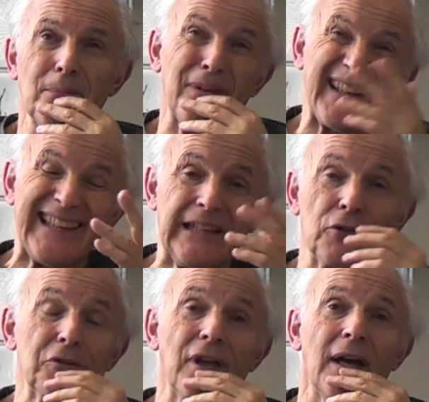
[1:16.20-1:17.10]
but I didn't
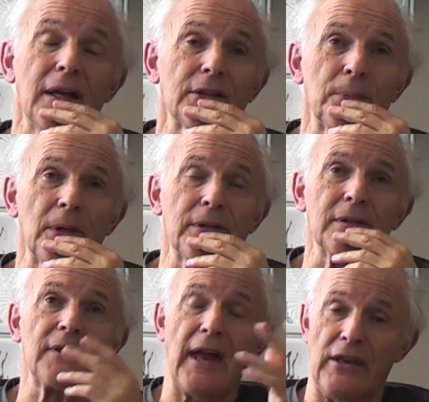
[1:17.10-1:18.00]
do that. But
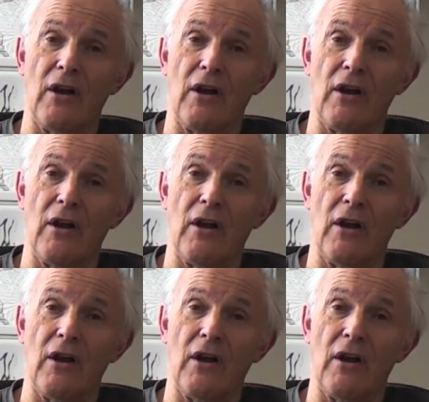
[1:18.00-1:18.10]
that